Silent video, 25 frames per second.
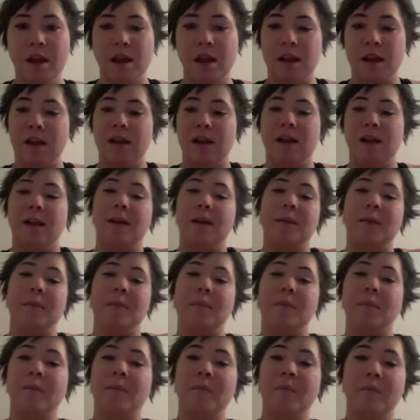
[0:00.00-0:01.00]

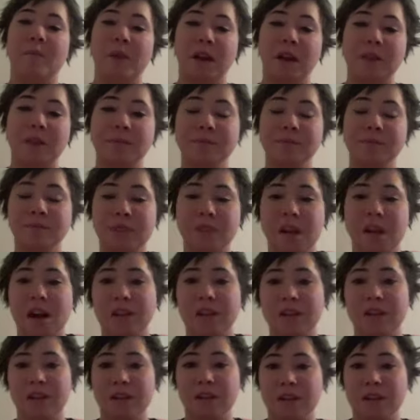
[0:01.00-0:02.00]
But
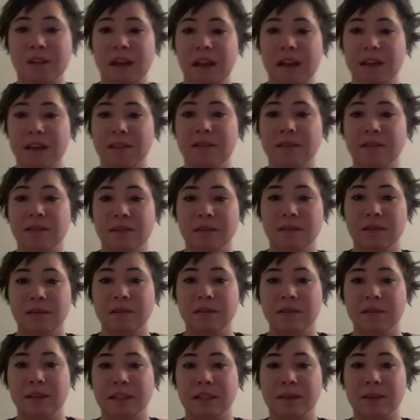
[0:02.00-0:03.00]
other than that,
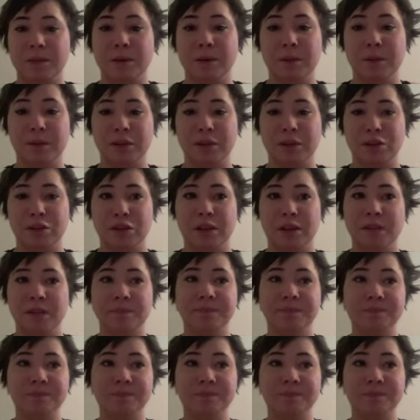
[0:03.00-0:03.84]
that's pretty much it.